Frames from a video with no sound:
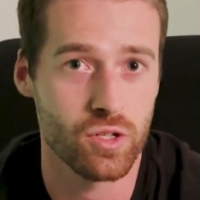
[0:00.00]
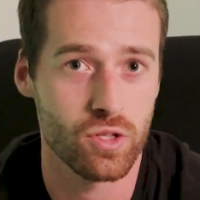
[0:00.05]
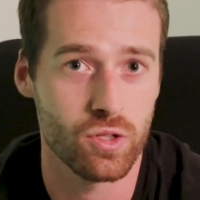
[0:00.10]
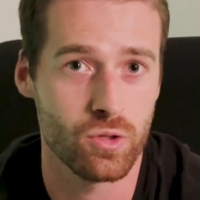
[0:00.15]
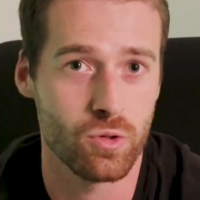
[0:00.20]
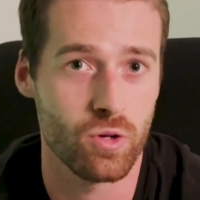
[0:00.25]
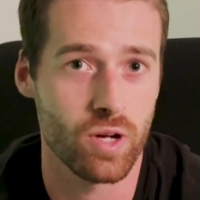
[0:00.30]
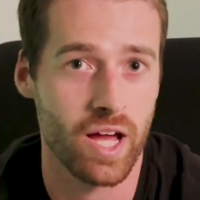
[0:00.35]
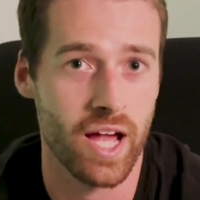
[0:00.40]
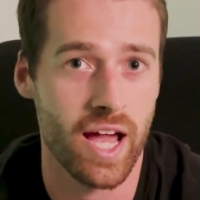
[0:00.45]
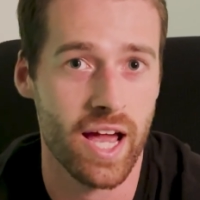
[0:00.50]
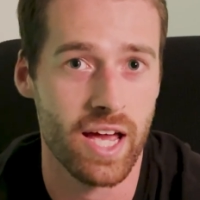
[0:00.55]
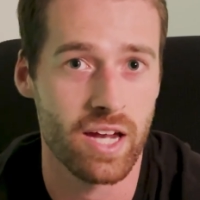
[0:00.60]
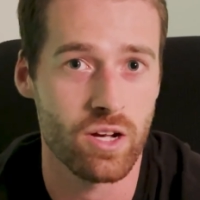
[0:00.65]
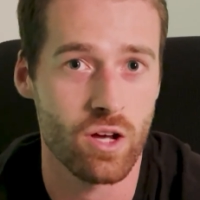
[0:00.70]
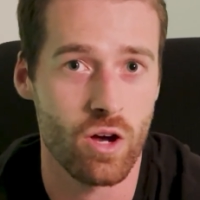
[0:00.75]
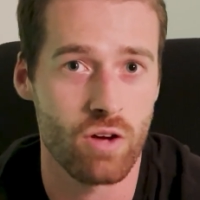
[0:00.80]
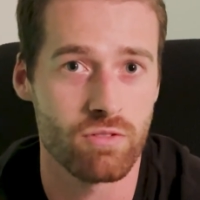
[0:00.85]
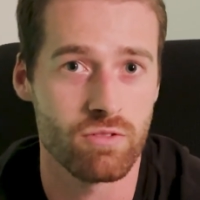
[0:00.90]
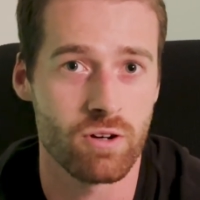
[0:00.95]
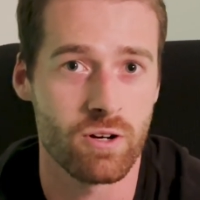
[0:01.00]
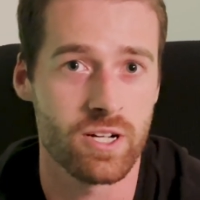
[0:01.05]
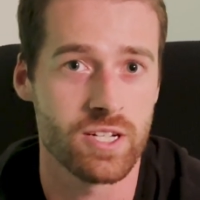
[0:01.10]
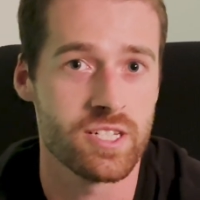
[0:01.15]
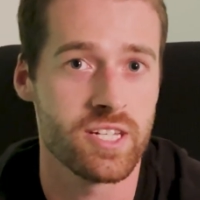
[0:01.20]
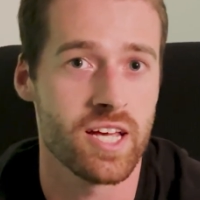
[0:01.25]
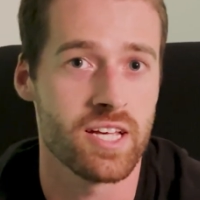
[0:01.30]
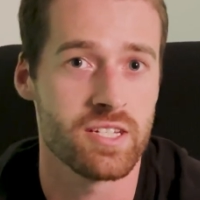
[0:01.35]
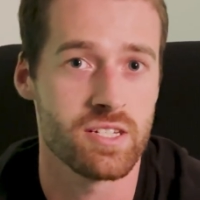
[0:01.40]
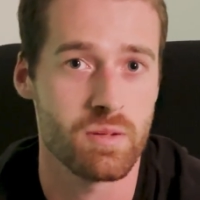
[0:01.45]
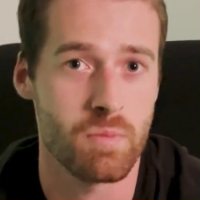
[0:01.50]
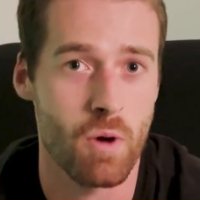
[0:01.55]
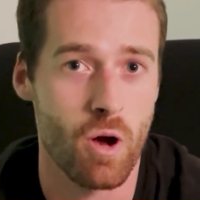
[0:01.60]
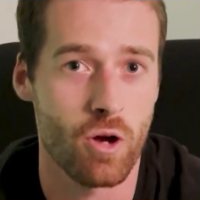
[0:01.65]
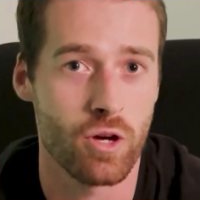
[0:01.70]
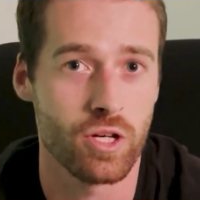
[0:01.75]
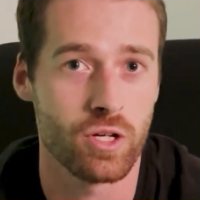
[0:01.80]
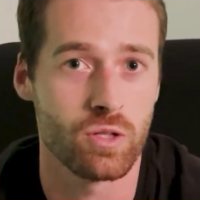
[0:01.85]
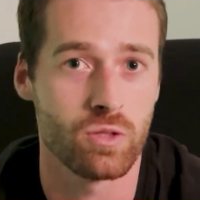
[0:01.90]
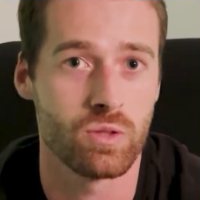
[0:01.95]
through to handover and
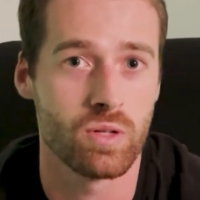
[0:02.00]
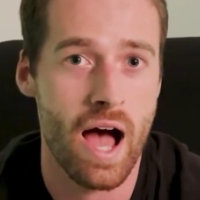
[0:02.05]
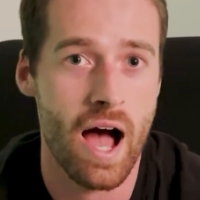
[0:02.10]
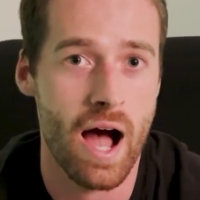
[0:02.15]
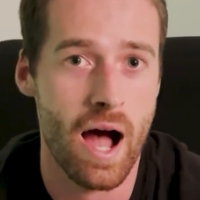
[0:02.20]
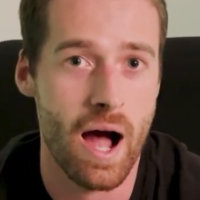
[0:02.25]
testimonial